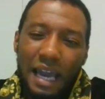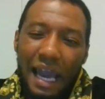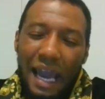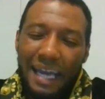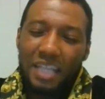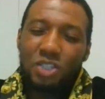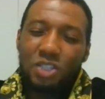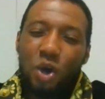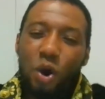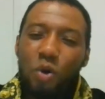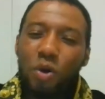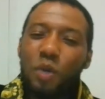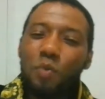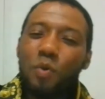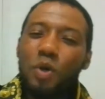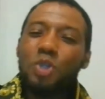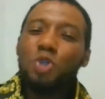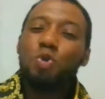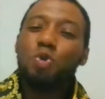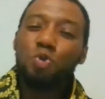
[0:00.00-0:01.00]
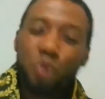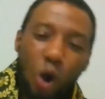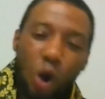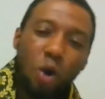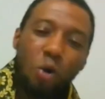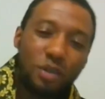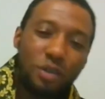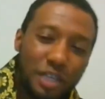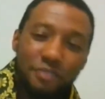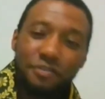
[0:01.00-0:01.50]
And it's only when you
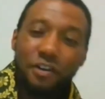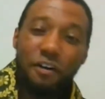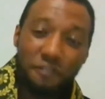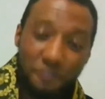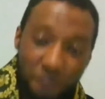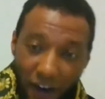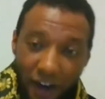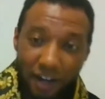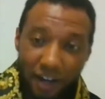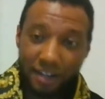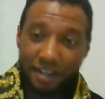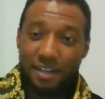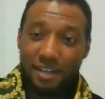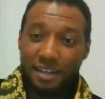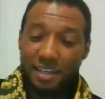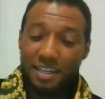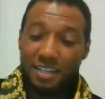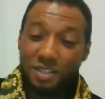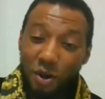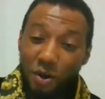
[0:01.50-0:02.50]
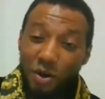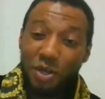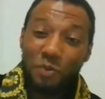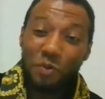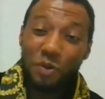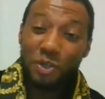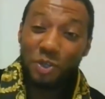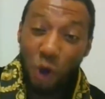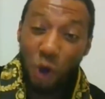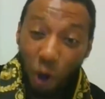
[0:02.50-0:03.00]
don't give a fuck, it's only
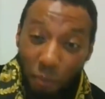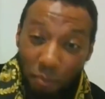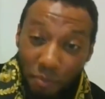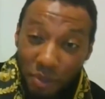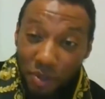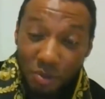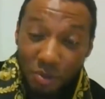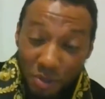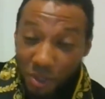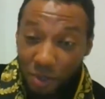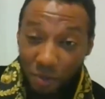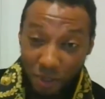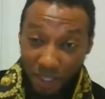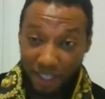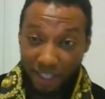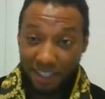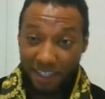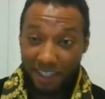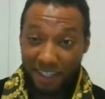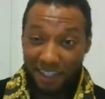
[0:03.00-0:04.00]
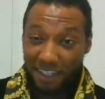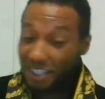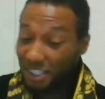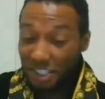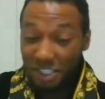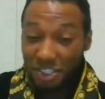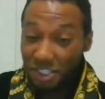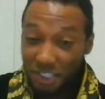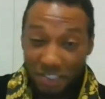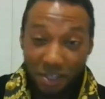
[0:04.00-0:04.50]
when you're immune to it because
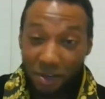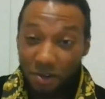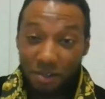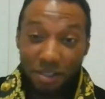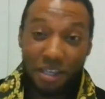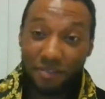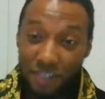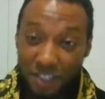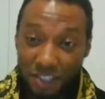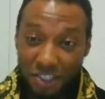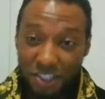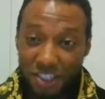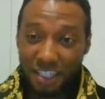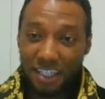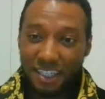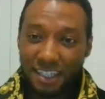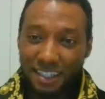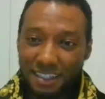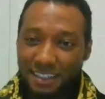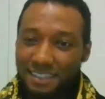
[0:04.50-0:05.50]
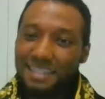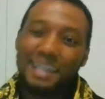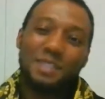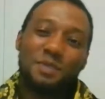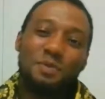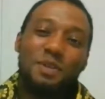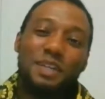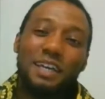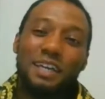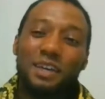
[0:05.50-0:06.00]
you just don't give a shit,
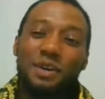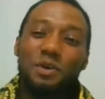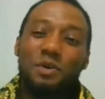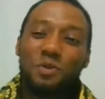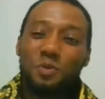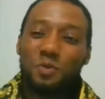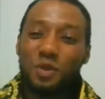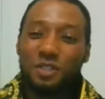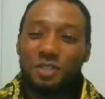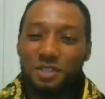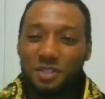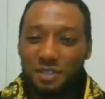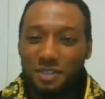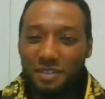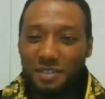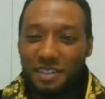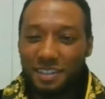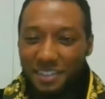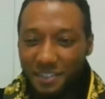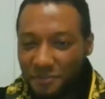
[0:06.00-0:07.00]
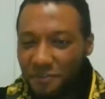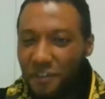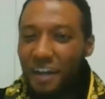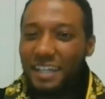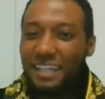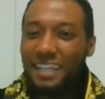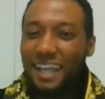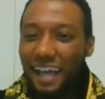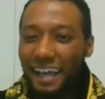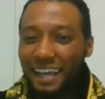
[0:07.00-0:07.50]
that's when the girls want you. It's
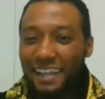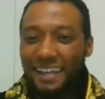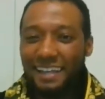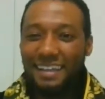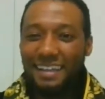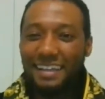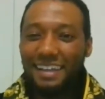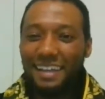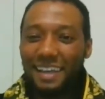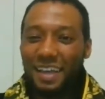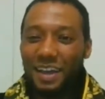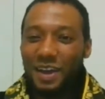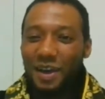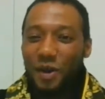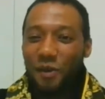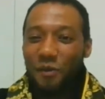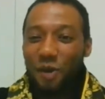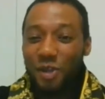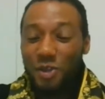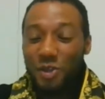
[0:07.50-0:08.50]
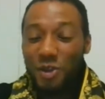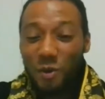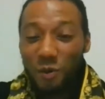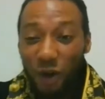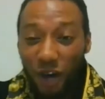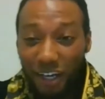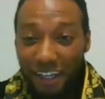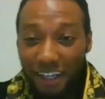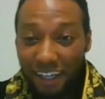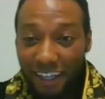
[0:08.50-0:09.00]
funny, that ain't it? When you
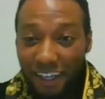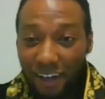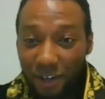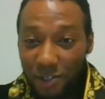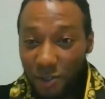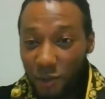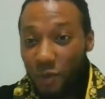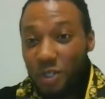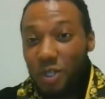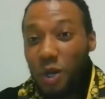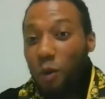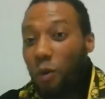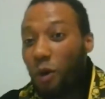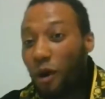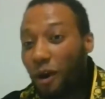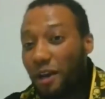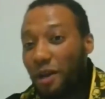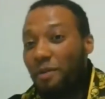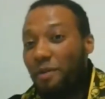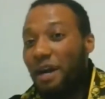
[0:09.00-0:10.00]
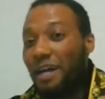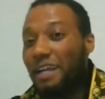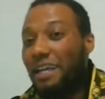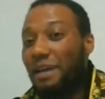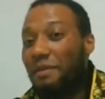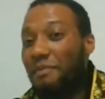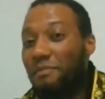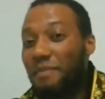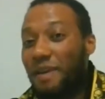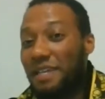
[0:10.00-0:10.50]
want the girls and when you're worried about
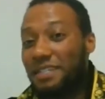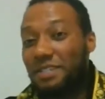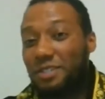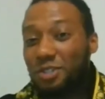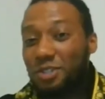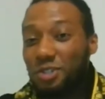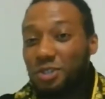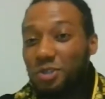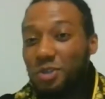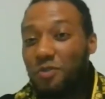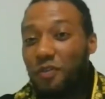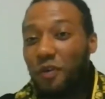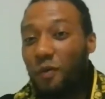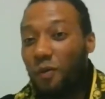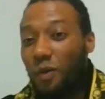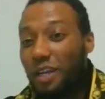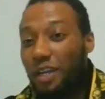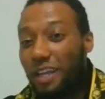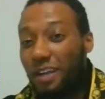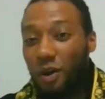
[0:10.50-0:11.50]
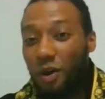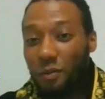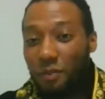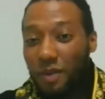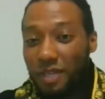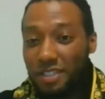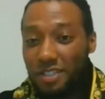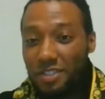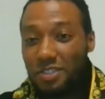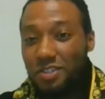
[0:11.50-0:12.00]
them messaging you from when they're not
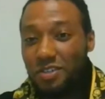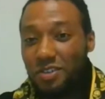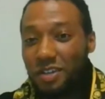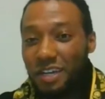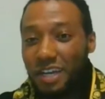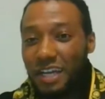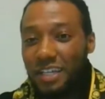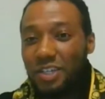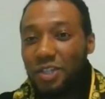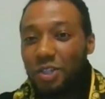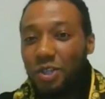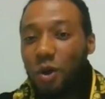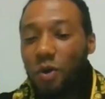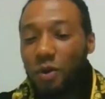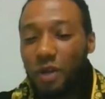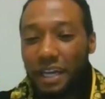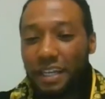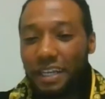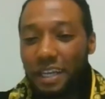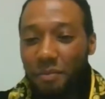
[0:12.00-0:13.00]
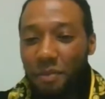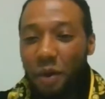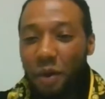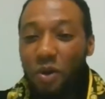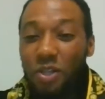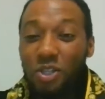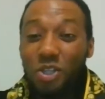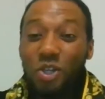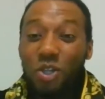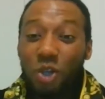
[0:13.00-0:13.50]
messaging you and that, you don't get them. And
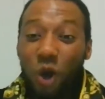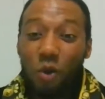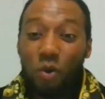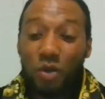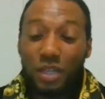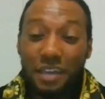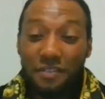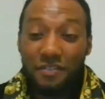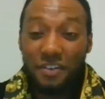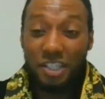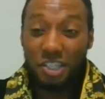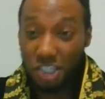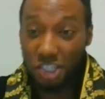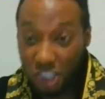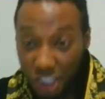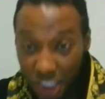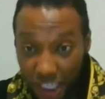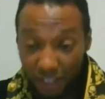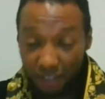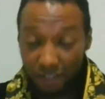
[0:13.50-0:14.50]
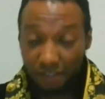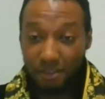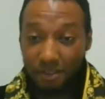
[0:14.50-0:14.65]
when you don't give a shit,